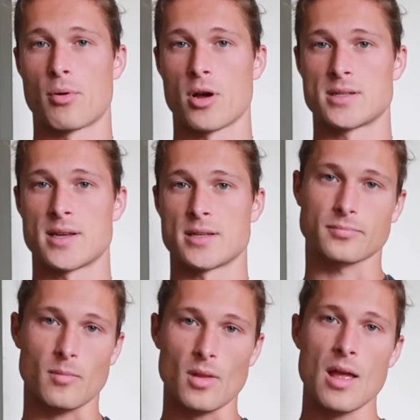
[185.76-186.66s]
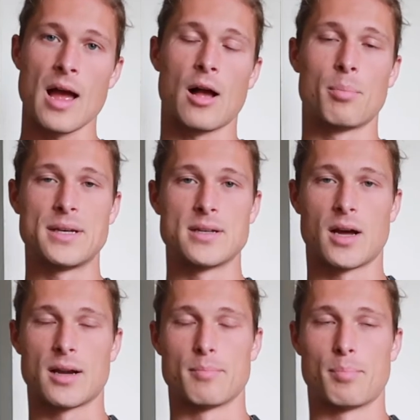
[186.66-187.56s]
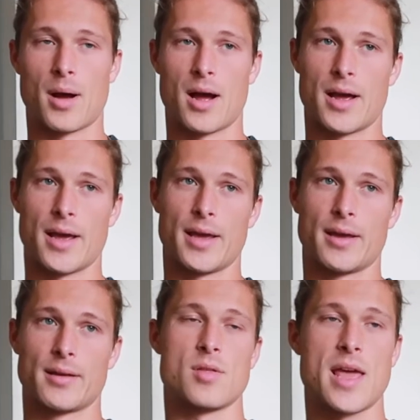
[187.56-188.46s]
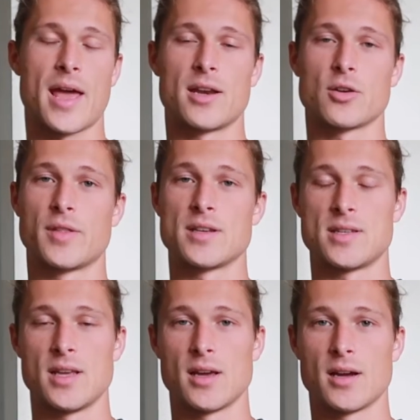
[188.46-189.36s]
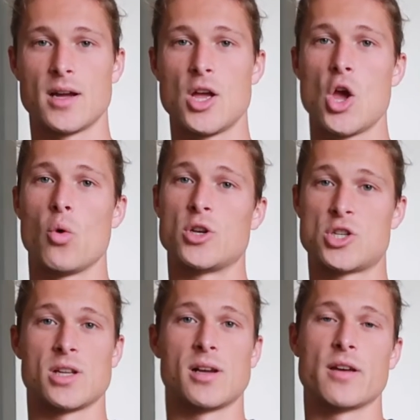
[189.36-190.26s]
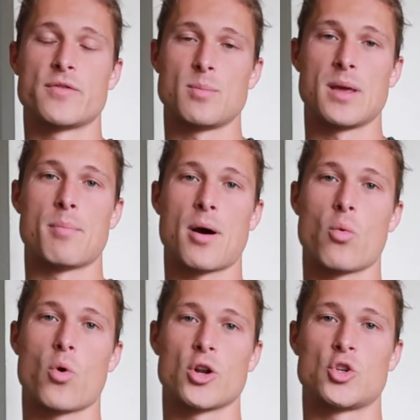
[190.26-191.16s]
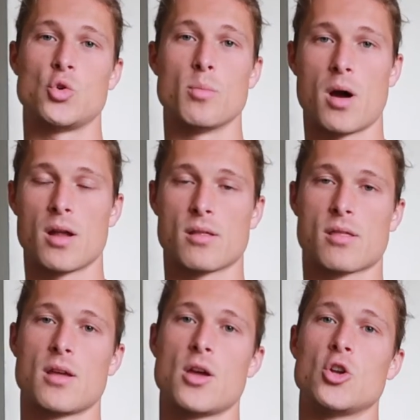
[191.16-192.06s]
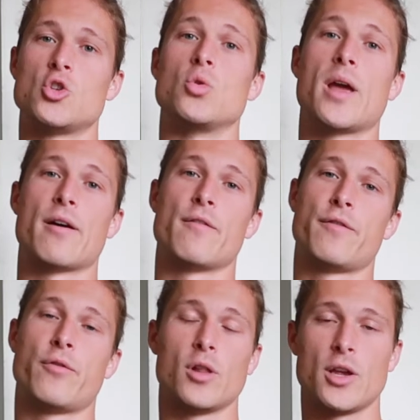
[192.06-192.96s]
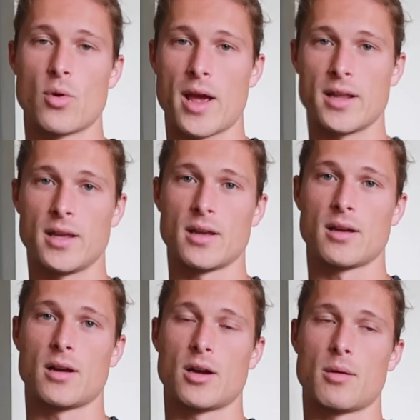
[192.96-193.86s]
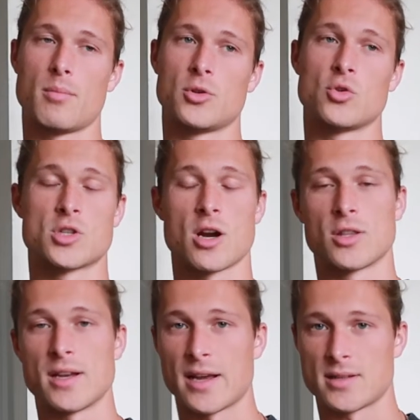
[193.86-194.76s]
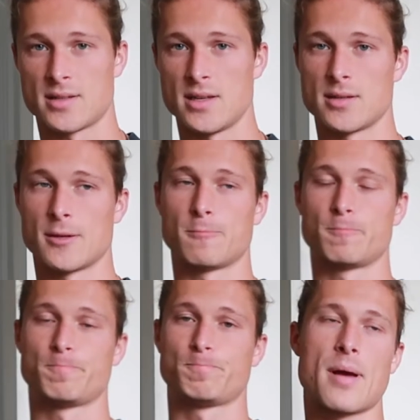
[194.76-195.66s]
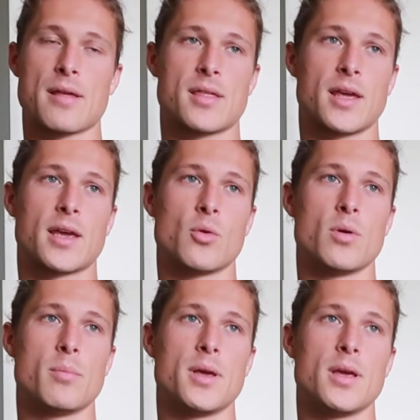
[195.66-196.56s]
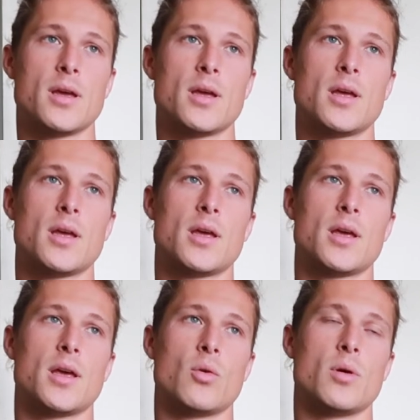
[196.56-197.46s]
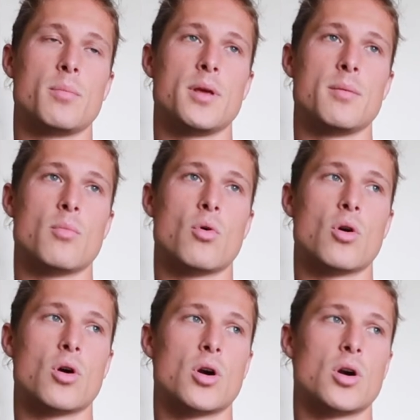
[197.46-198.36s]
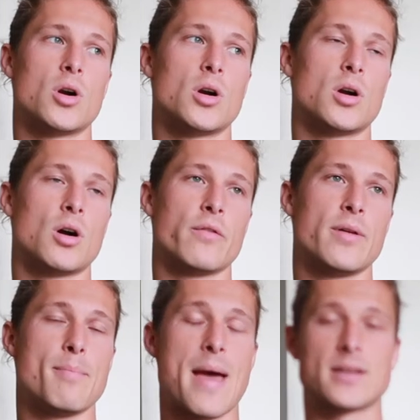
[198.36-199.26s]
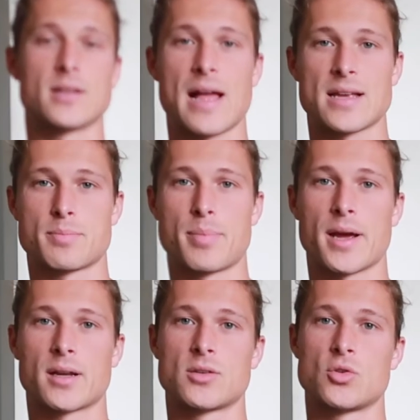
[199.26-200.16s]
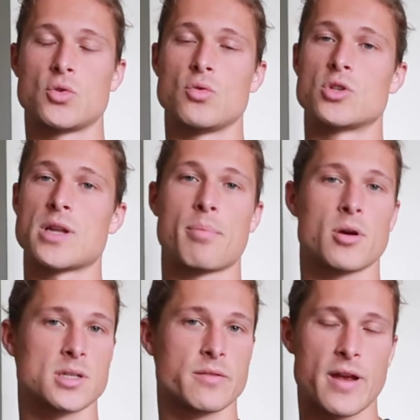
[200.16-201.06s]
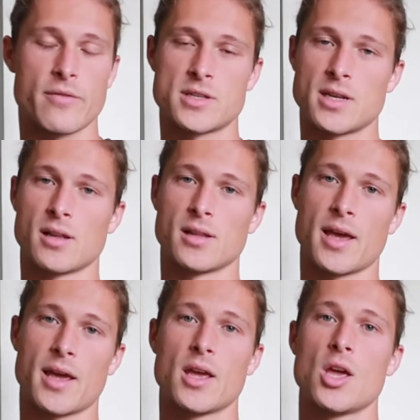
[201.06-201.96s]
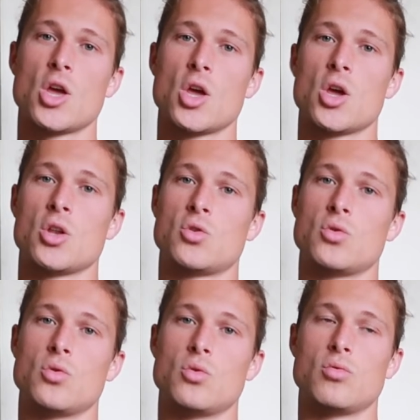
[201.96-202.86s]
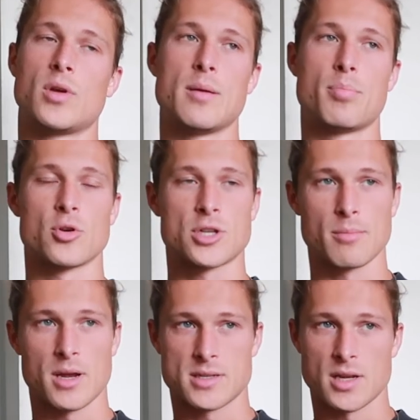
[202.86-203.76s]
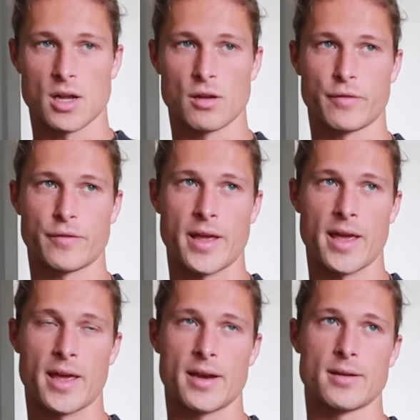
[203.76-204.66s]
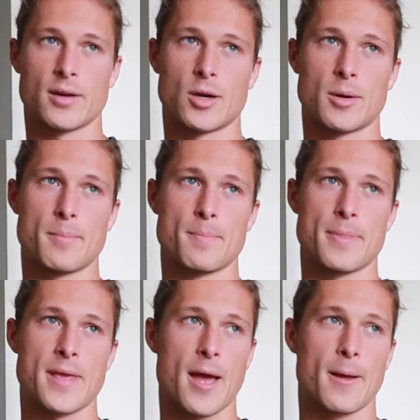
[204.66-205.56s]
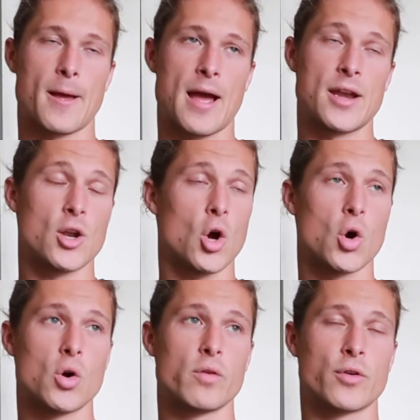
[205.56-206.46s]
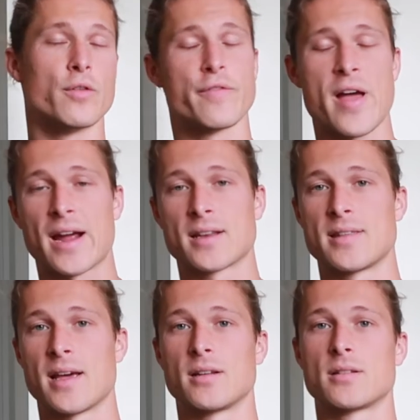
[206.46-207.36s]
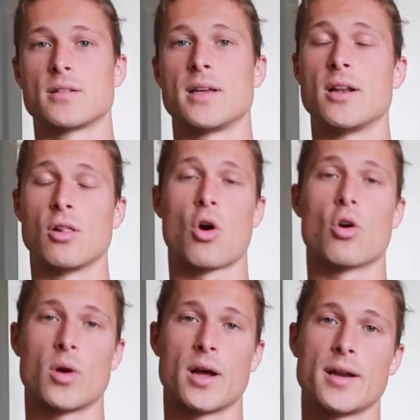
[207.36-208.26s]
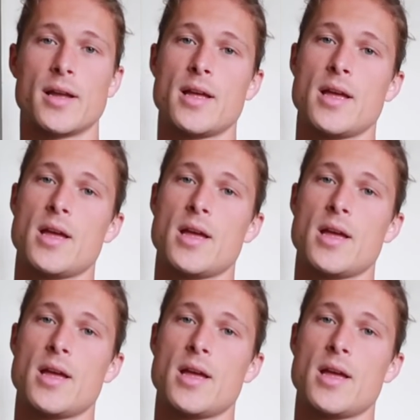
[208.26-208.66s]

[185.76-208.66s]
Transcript: process. I'll be done by the end of this year, which still gives me about 1 or 2 months to get fully ready to start the next season. I think it will be more of a mental aspect to stay positive every single day, to keep pushing myself, and I know for a fact that in the long run,